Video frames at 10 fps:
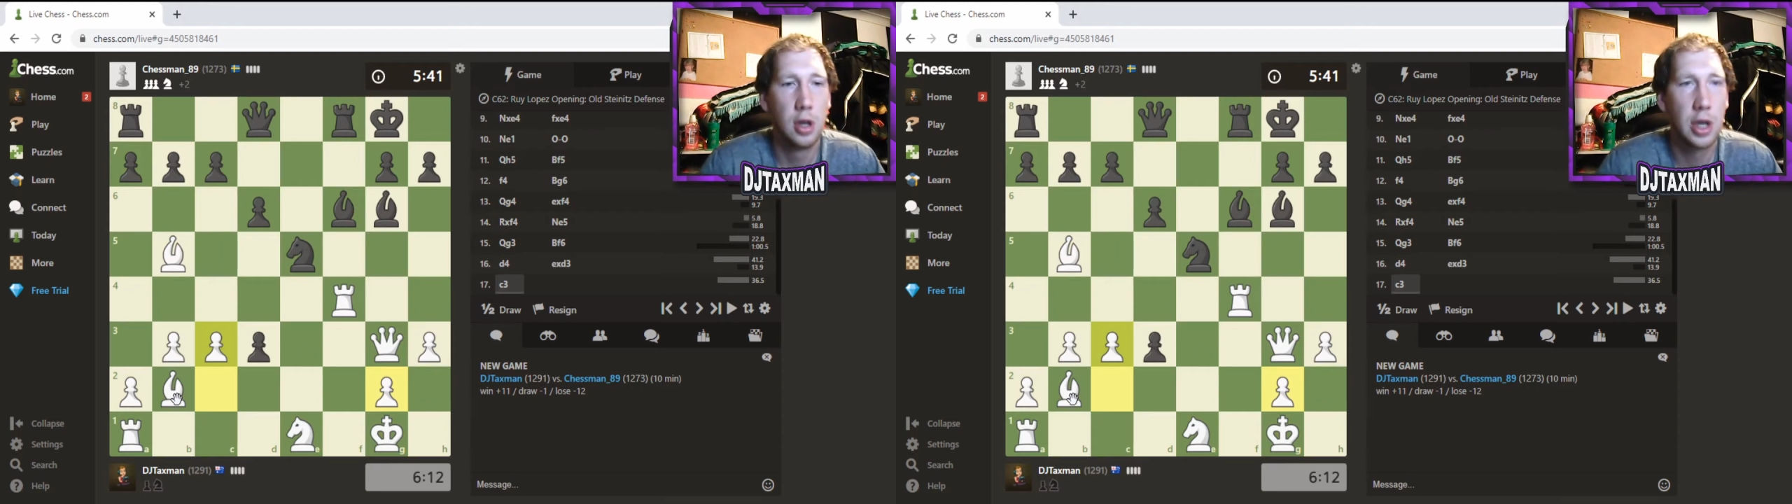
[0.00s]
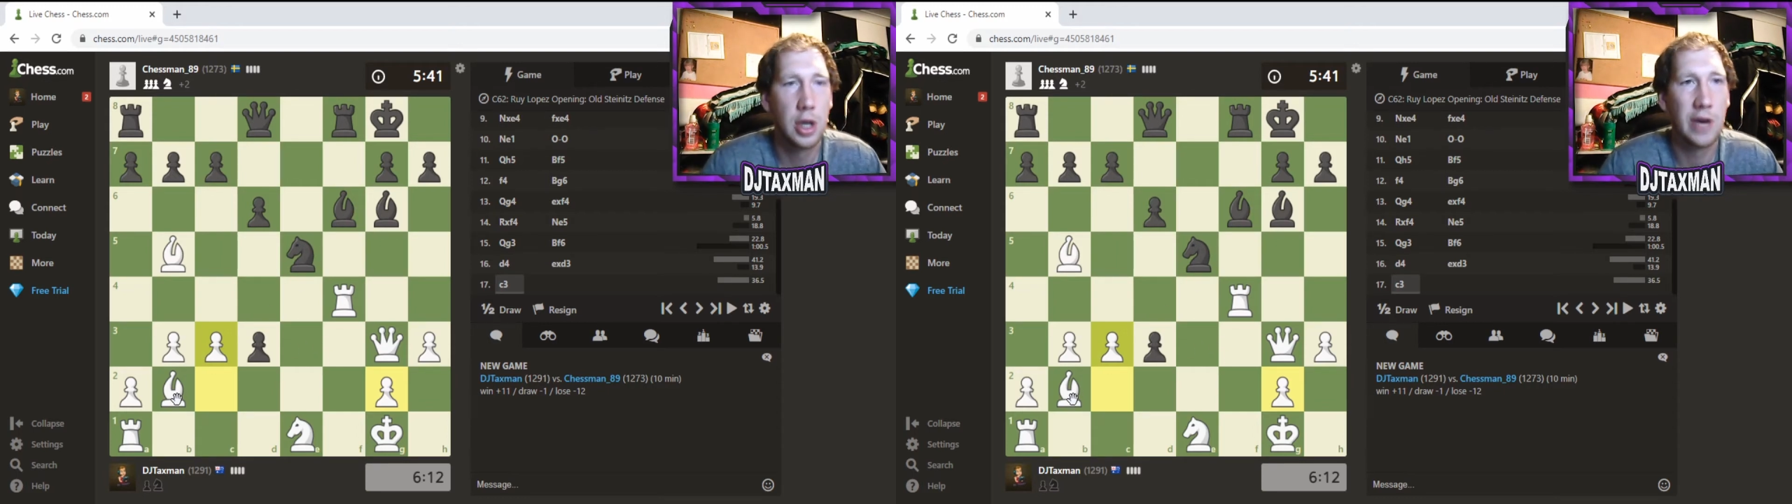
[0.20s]

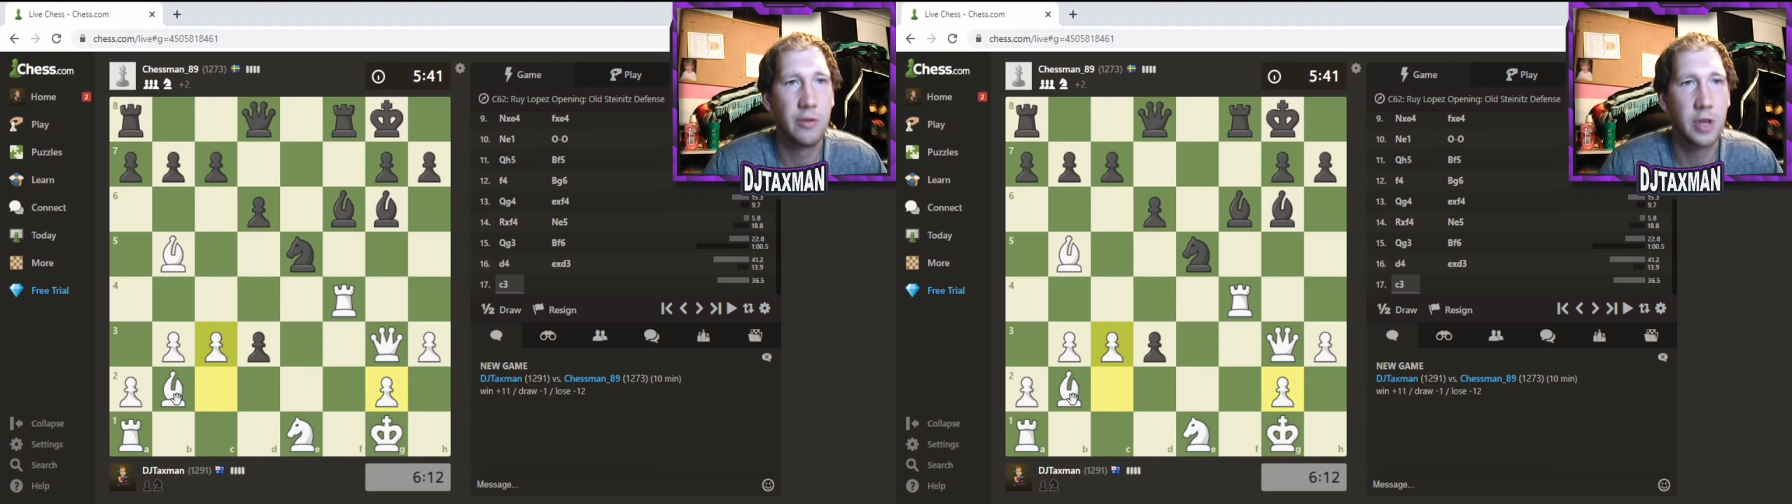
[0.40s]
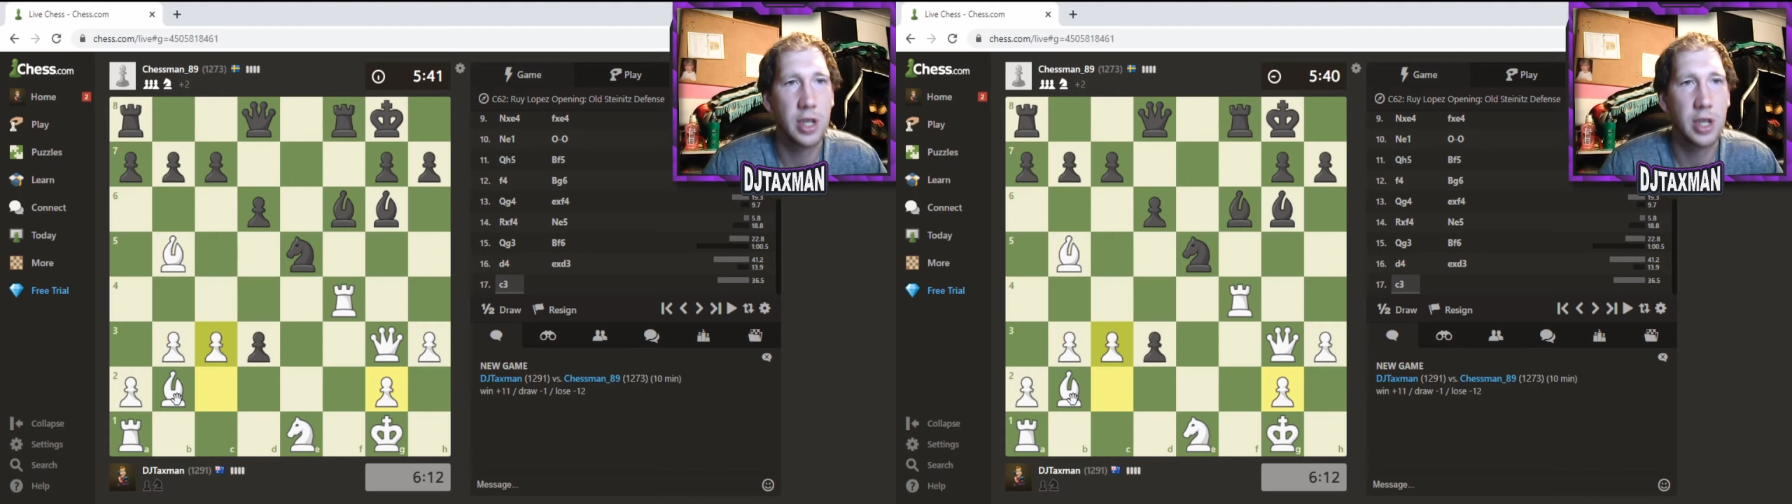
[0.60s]
However,
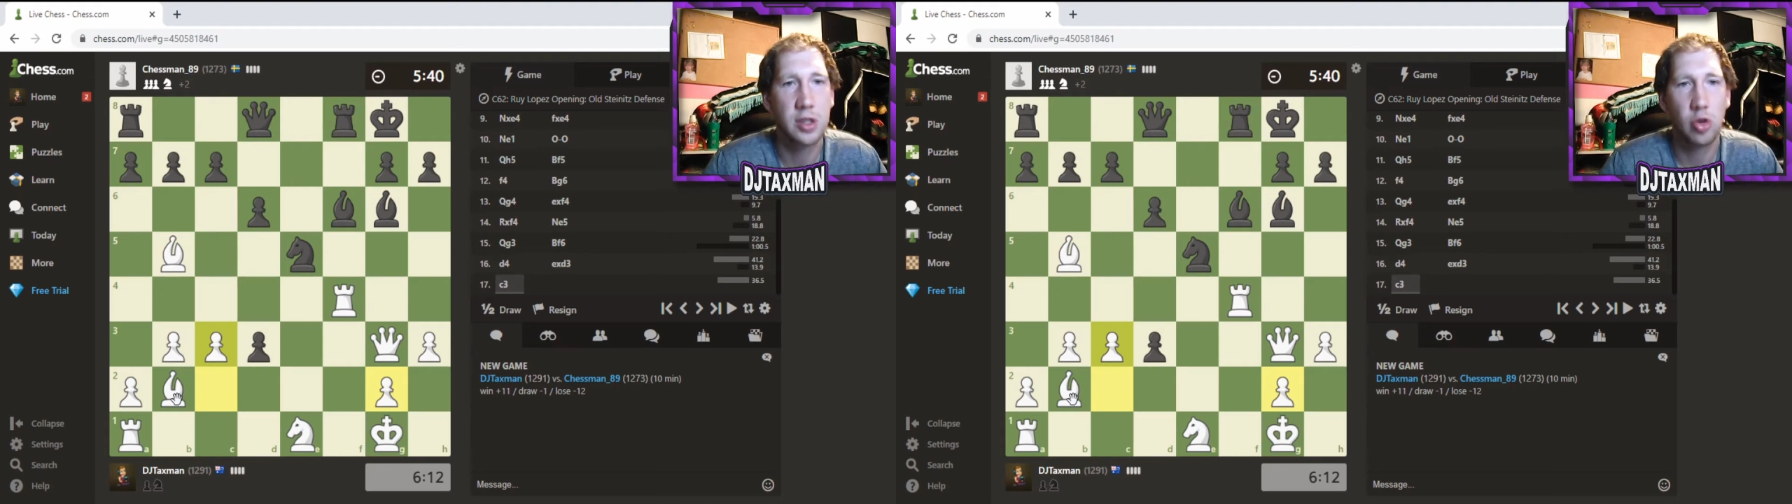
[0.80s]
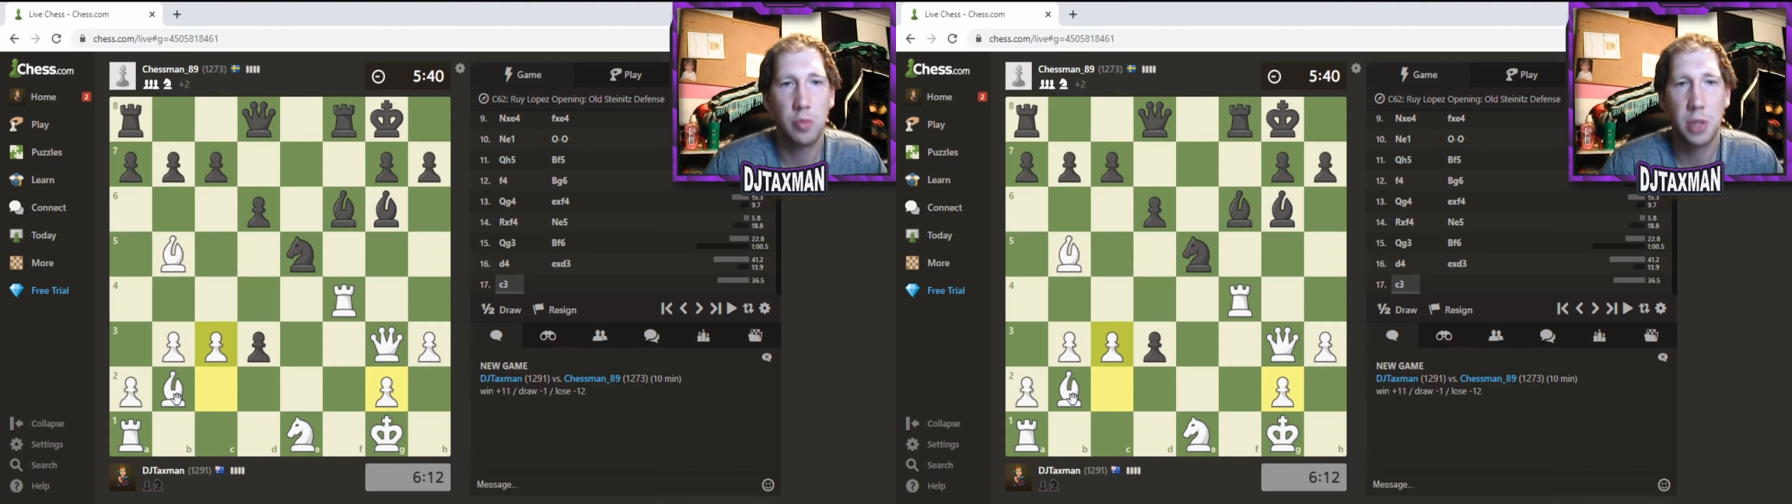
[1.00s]
he has
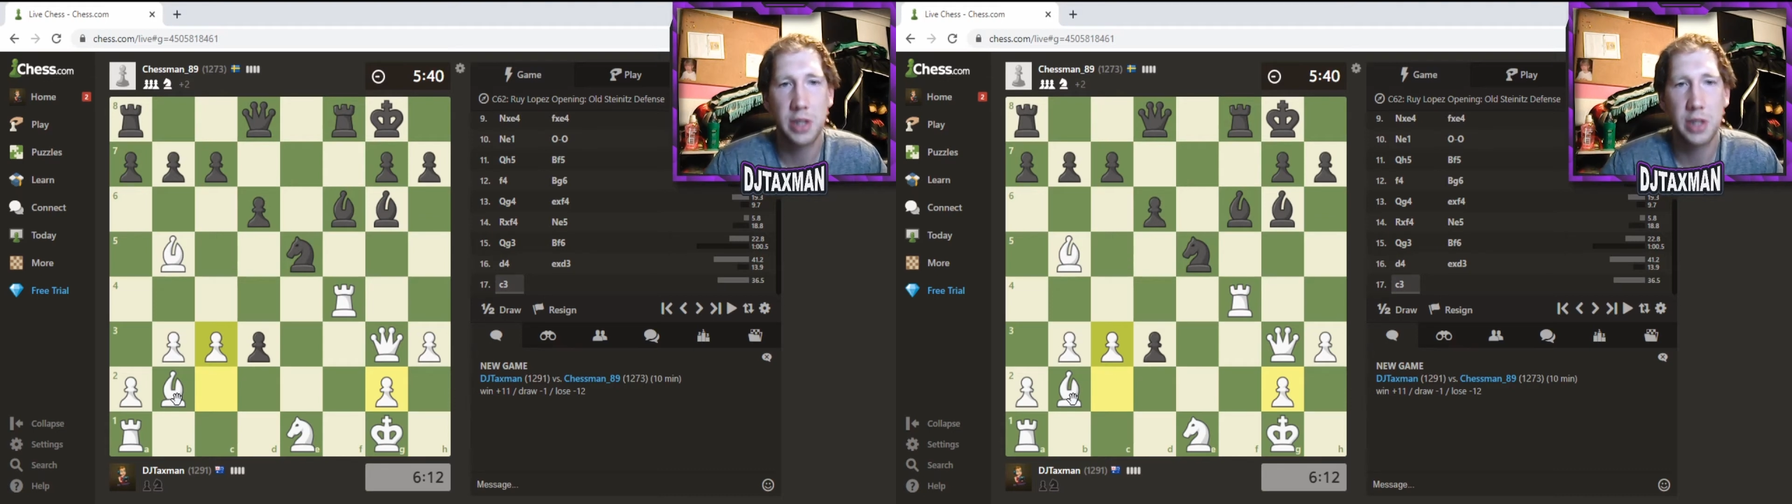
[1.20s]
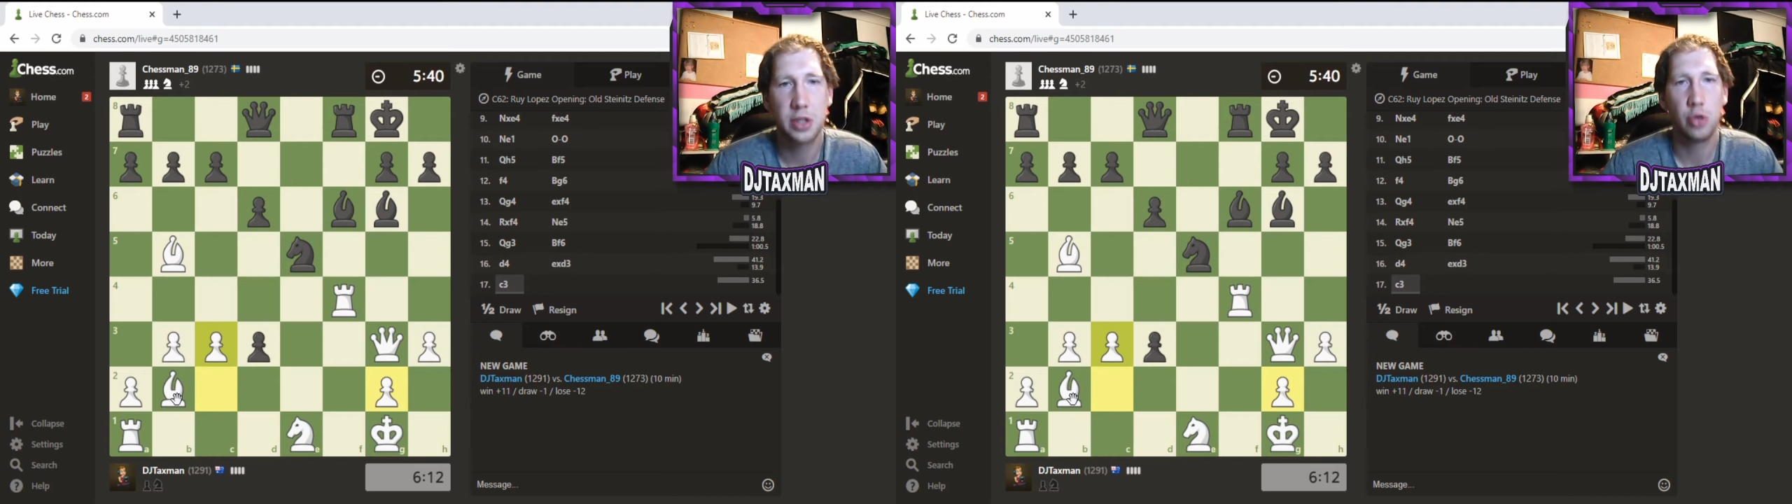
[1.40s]
gone
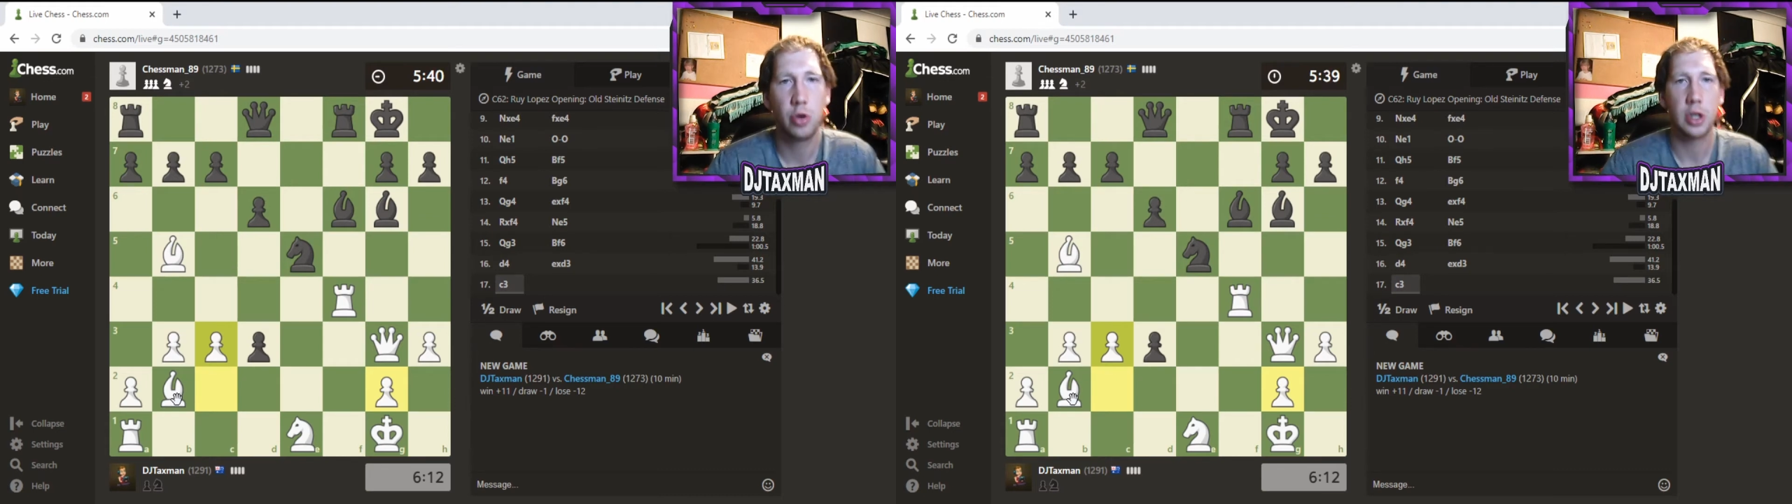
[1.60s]
+2 on us,